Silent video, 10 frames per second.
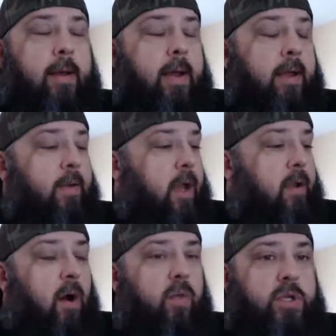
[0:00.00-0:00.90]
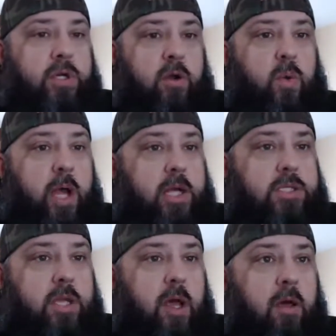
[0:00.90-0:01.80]
got all the junk wax
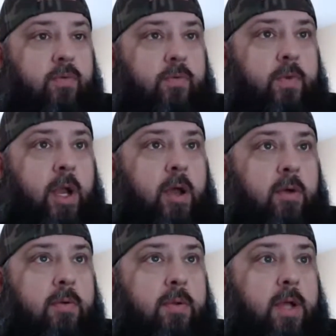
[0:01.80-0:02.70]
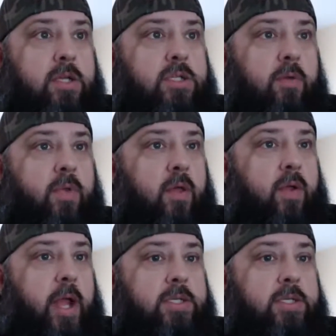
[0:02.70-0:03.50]
stuff, a lot of stuff that other guys